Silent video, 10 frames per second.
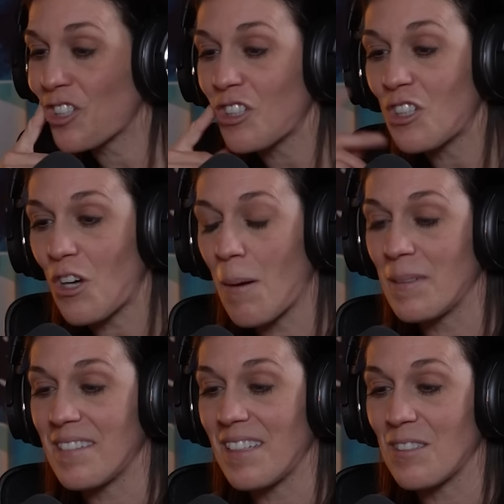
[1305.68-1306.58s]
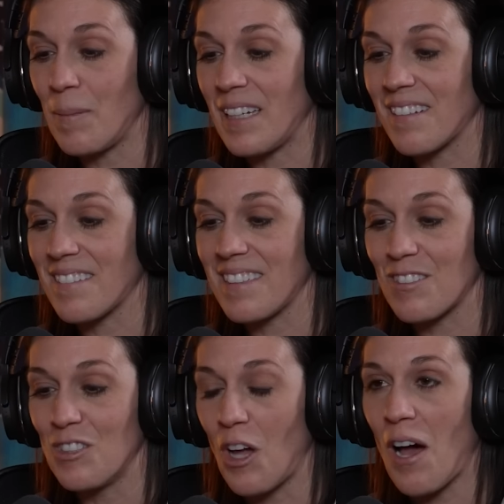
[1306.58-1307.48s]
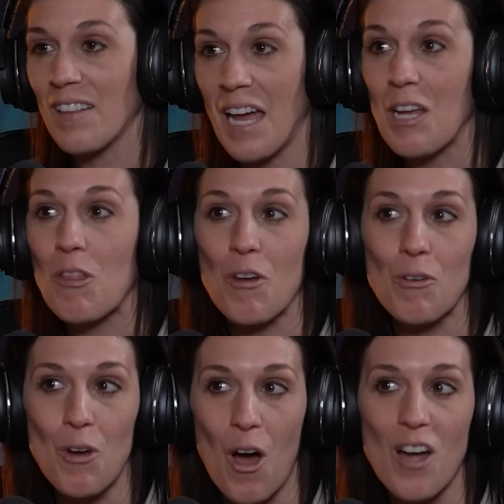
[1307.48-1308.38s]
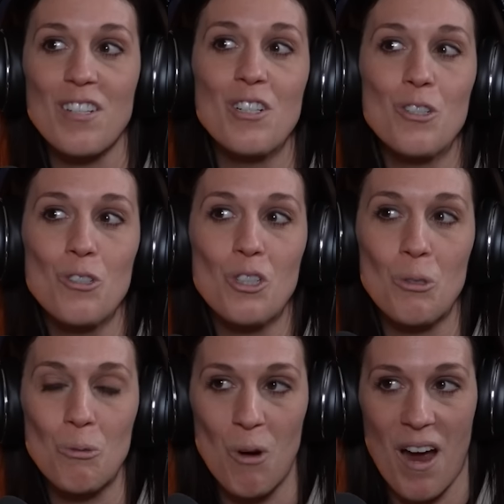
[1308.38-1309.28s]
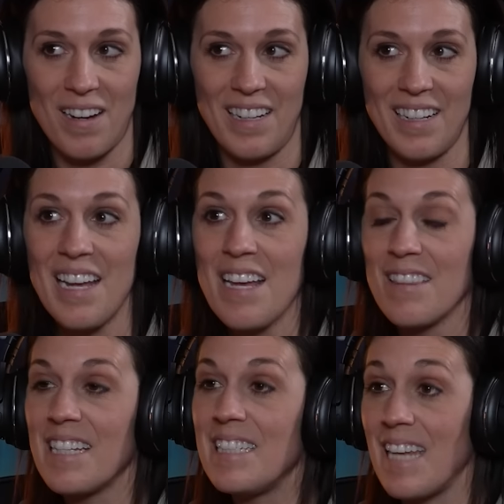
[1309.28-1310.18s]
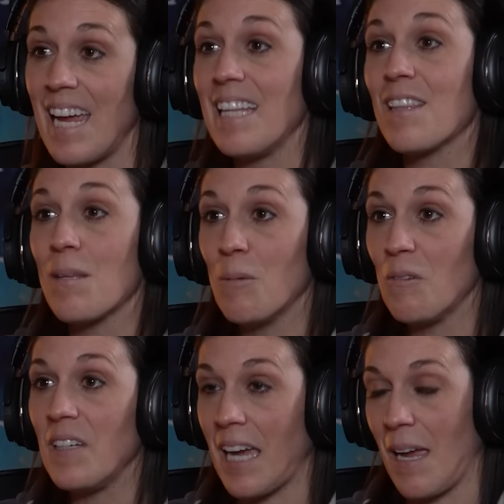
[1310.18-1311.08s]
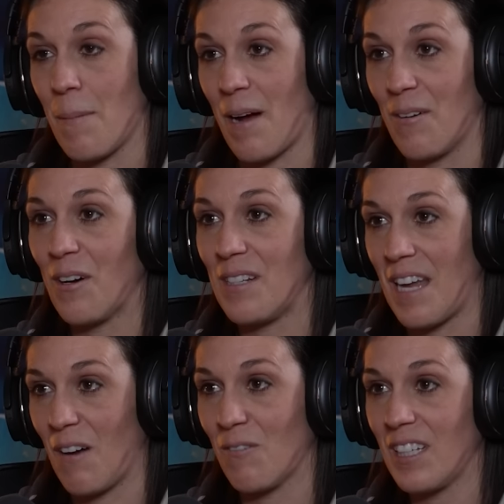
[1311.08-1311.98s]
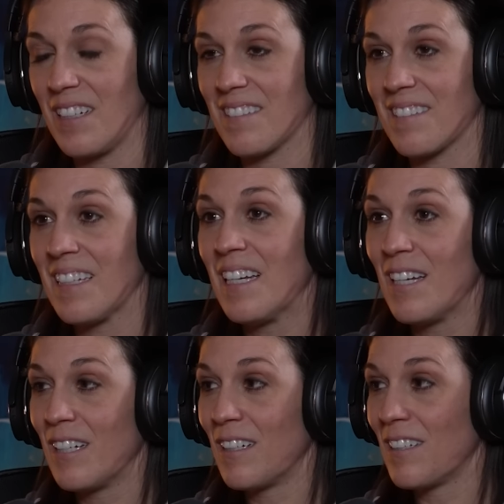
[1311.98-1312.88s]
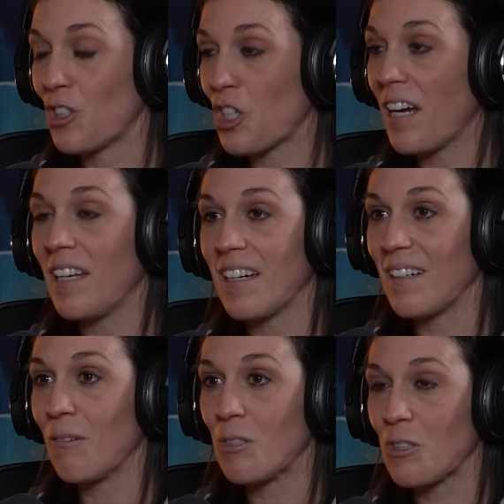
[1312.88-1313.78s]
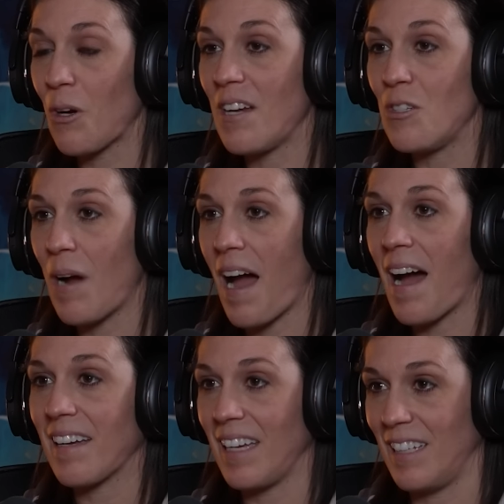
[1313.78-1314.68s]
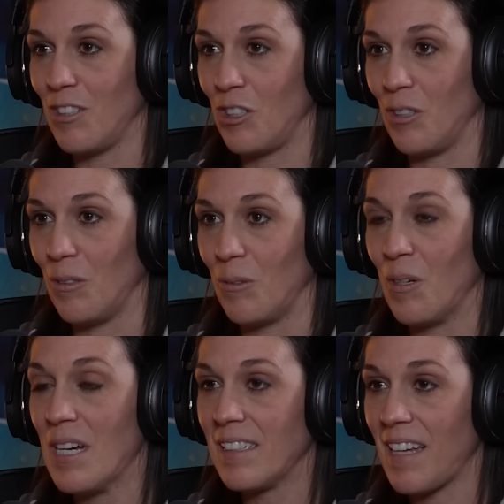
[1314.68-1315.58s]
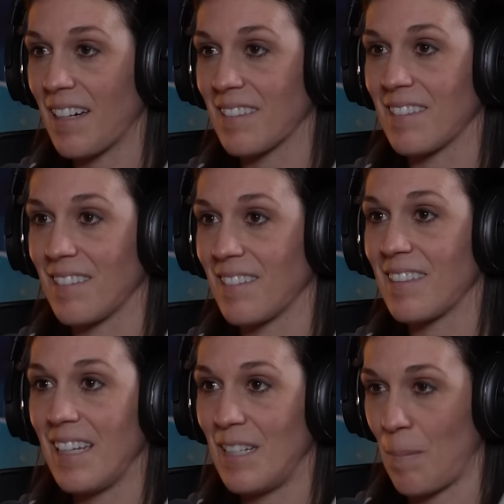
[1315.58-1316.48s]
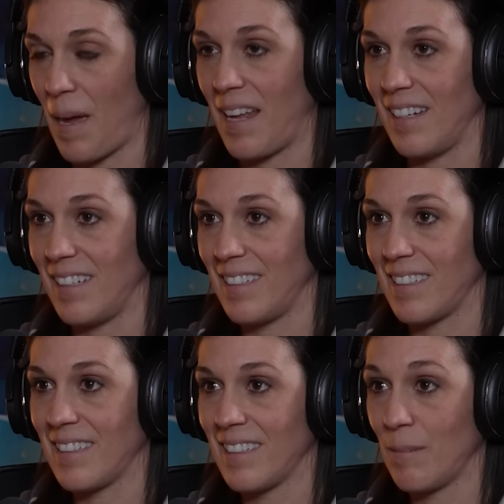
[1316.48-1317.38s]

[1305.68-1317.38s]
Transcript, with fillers: good common sense, because it's not like they're not trying. The day that the movie came out on Netflix, China was trying to hack into Texas independent